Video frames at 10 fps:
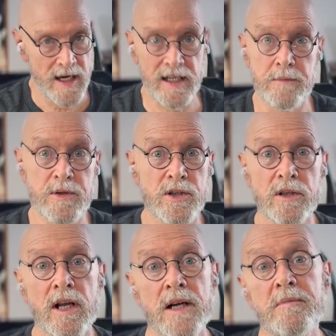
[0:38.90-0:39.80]
And I'm sure
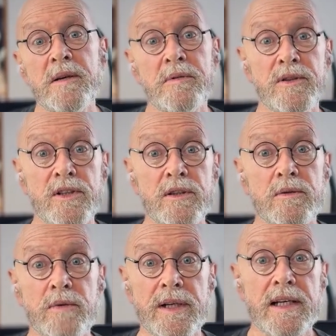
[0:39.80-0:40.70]
a lot of people
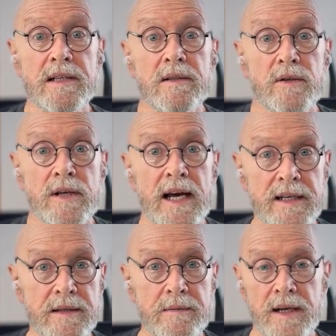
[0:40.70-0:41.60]
do when they look at
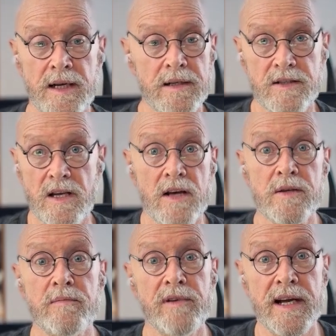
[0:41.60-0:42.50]
it. And there's
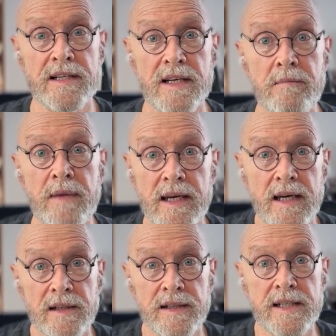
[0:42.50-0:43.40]
other brands that make
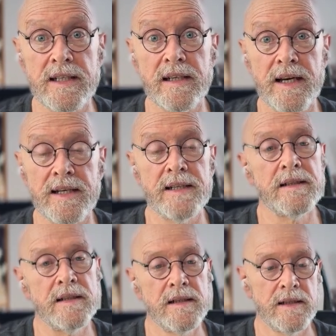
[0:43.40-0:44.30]
LED
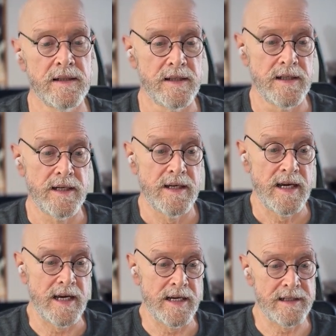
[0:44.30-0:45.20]
lighting.
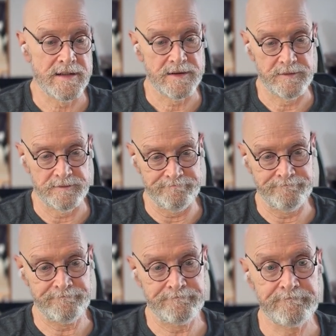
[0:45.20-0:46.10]
And
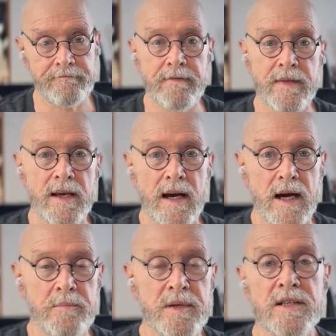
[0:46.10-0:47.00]

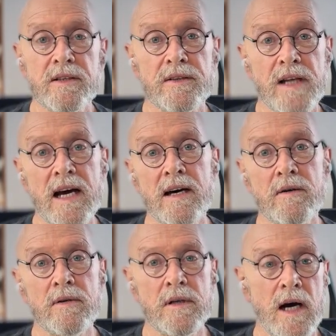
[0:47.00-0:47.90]
up until
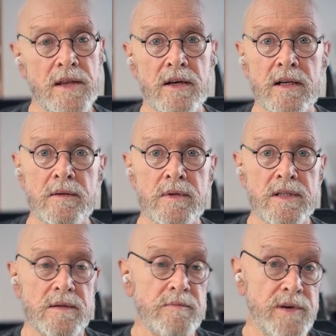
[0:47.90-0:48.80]
now, I thought it
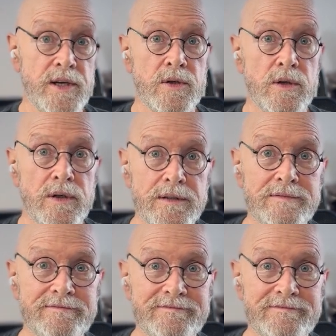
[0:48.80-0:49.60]
was pretty cool.